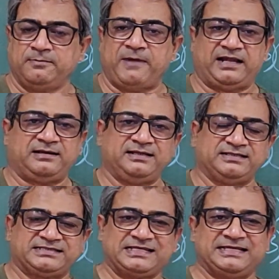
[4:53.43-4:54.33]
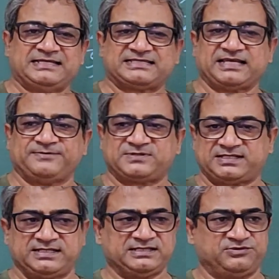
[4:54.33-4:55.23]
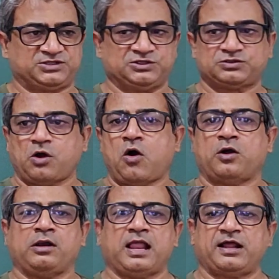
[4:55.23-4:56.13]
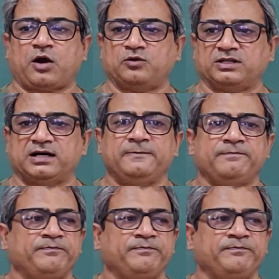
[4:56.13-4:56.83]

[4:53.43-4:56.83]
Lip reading: Matrix is a substance which is all around the